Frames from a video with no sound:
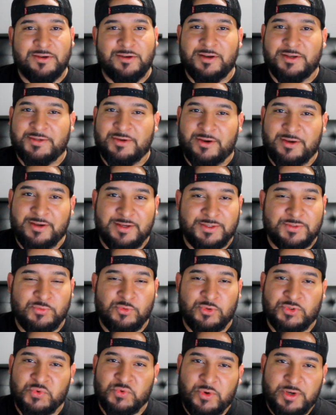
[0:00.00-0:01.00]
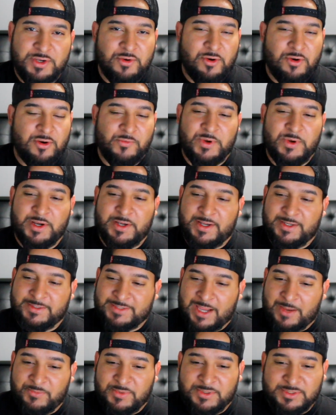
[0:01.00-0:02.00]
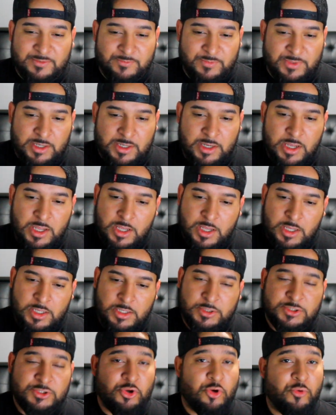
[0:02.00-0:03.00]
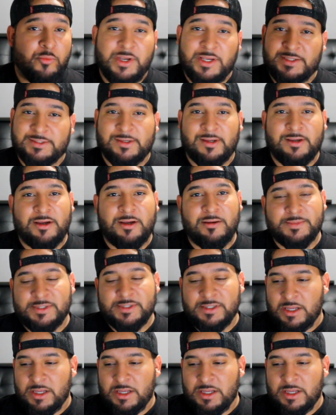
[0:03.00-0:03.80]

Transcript: You're going to turn it into a 20-yard run. It's happened to me so many times.